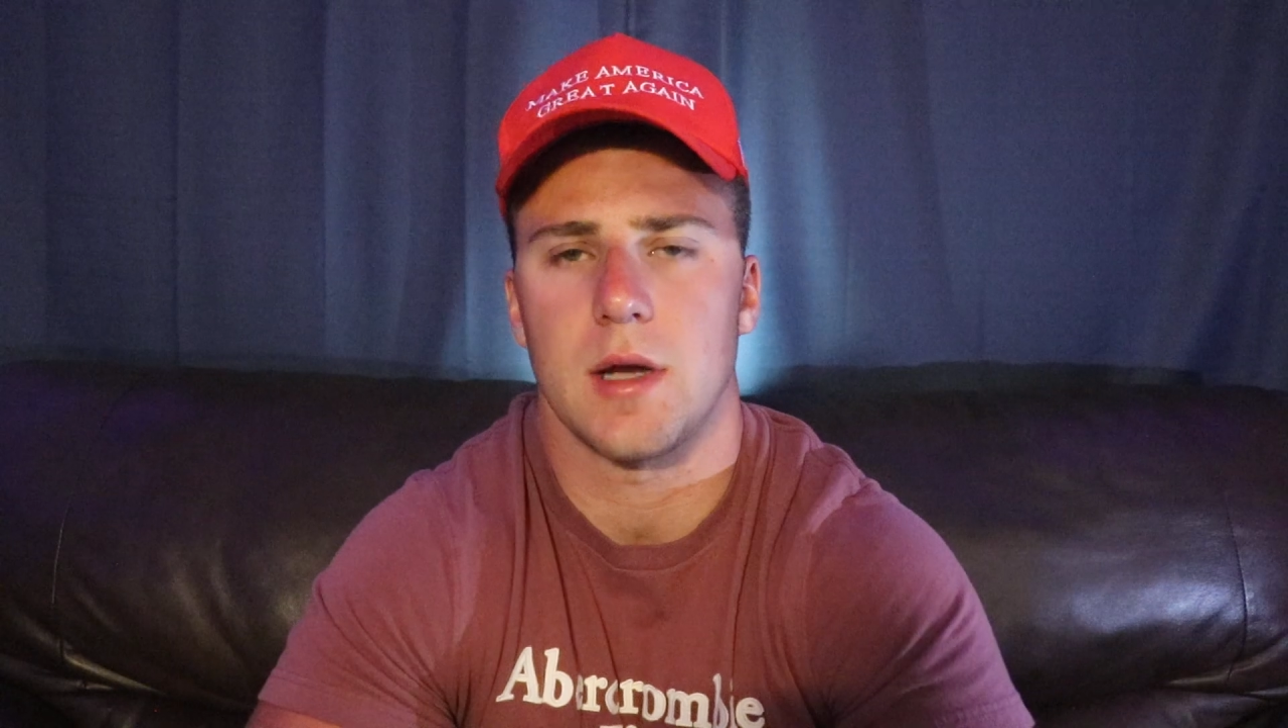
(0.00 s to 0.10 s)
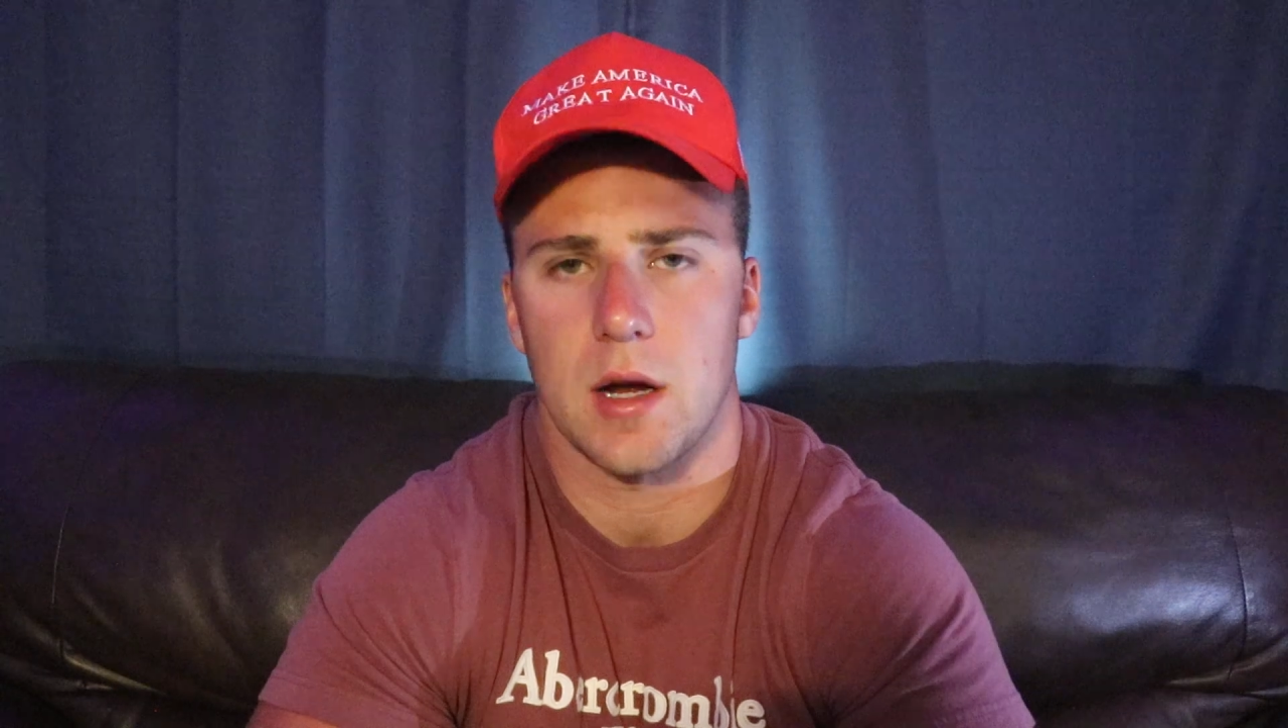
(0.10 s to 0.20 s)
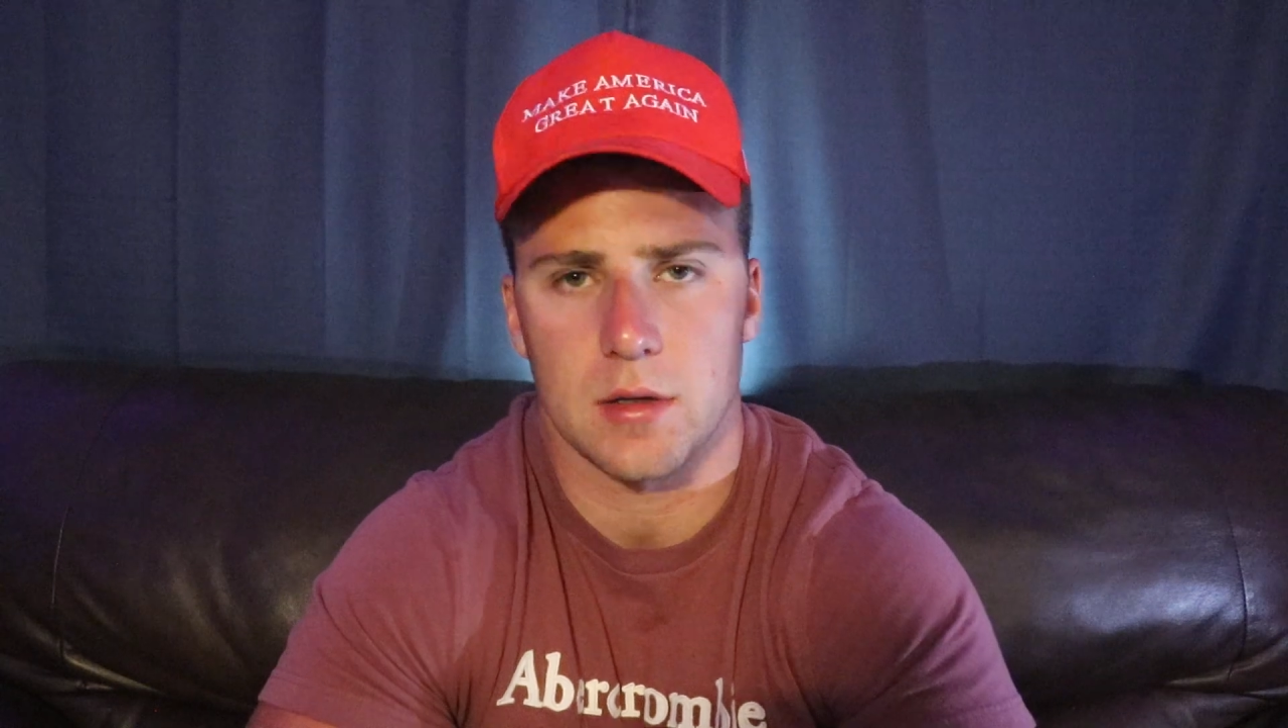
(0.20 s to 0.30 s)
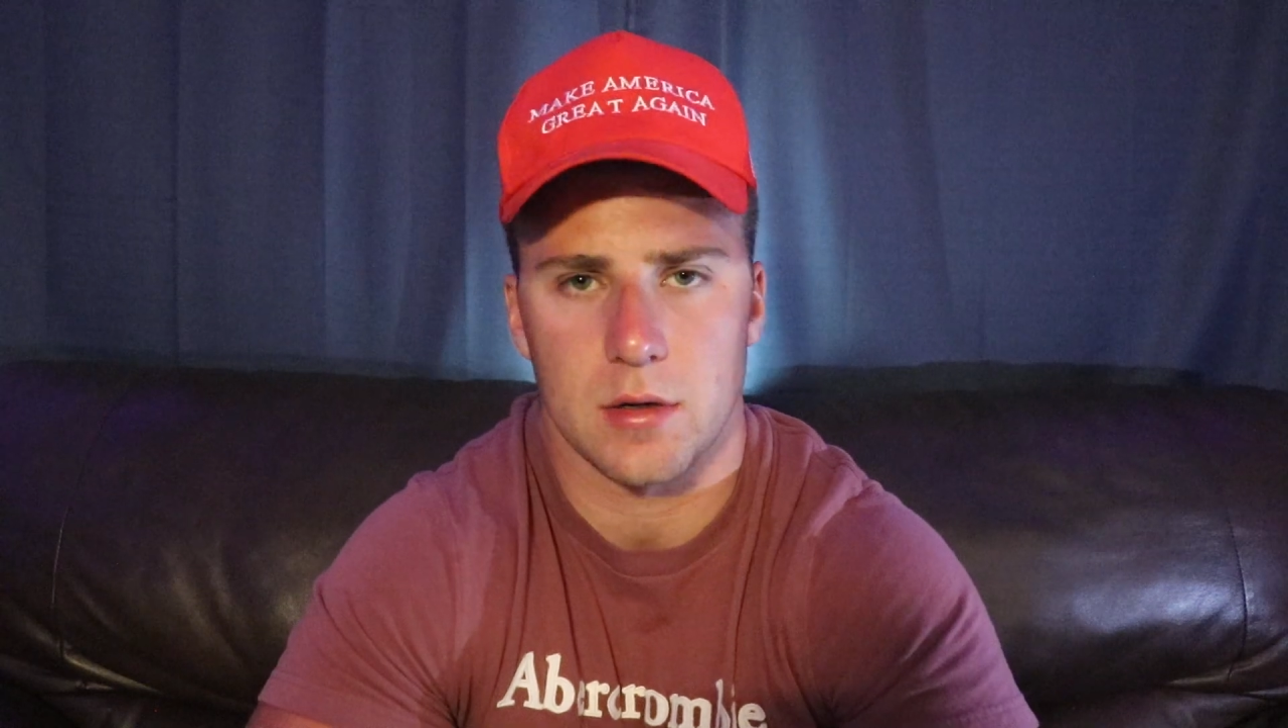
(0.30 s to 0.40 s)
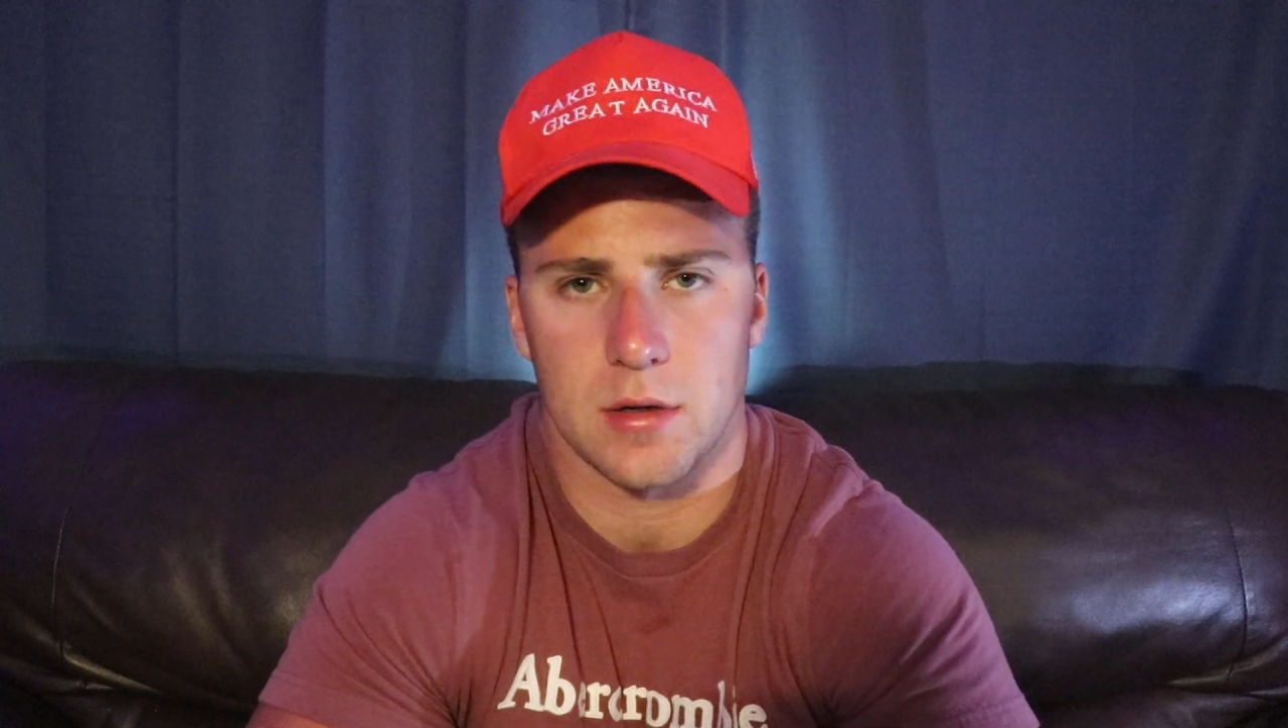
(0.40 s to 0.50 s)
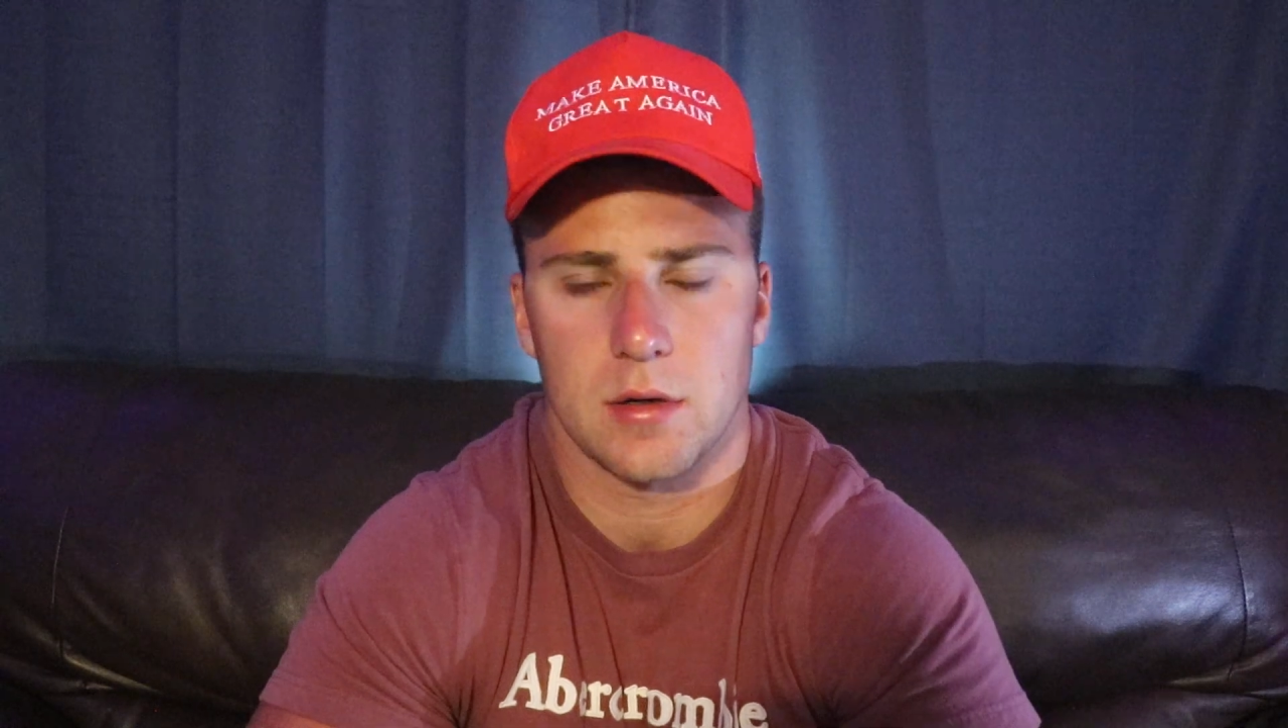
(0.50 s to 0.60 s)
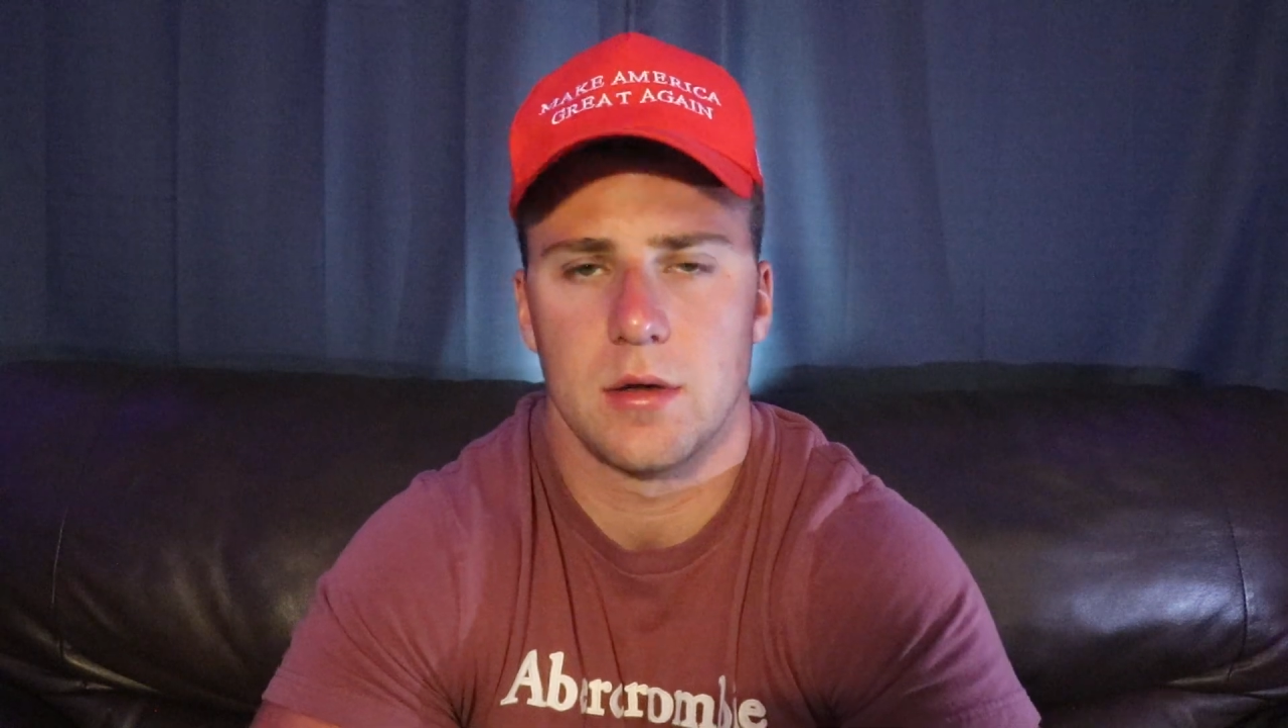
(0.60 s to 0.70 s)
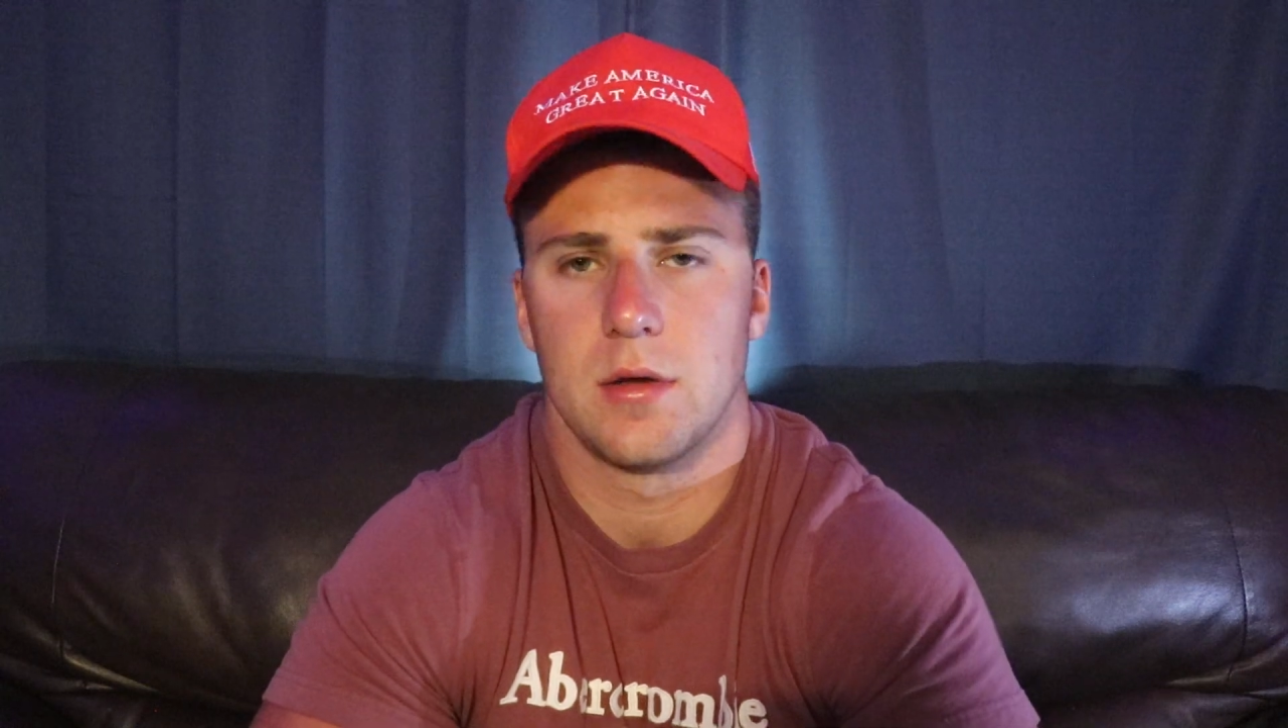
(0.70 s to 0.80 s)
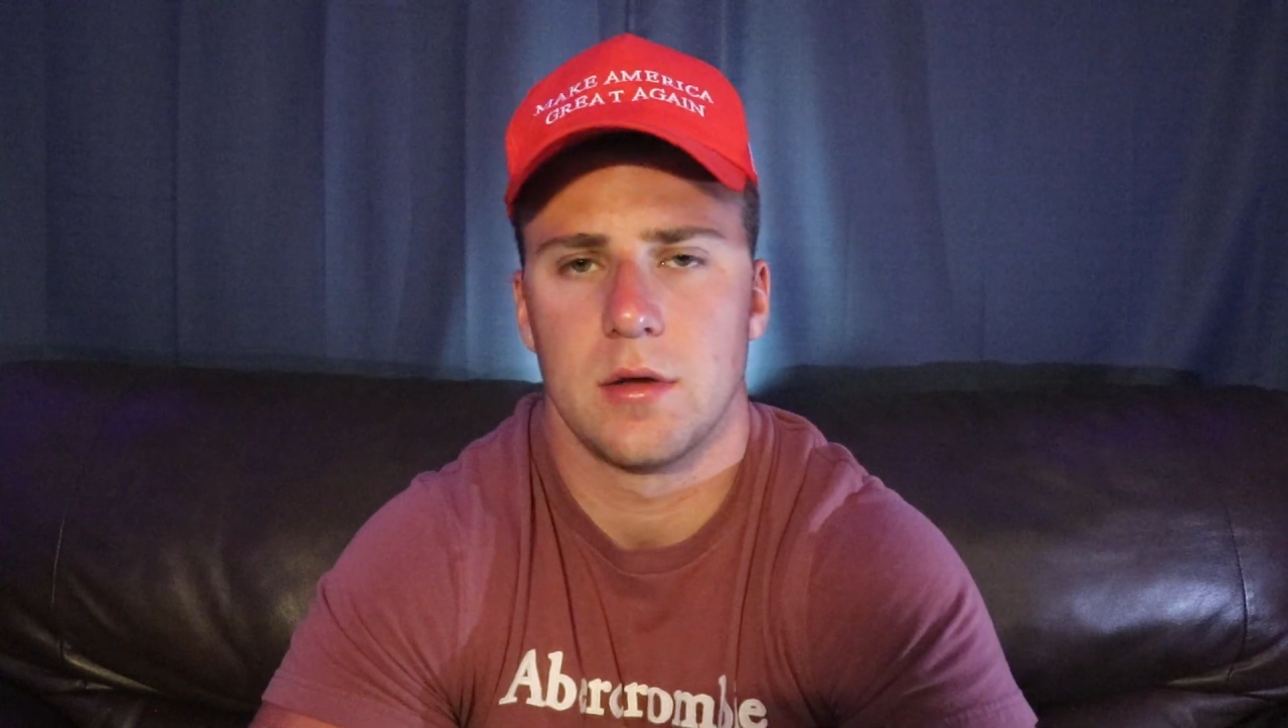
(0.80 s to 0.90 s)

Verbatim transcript: to talk to her,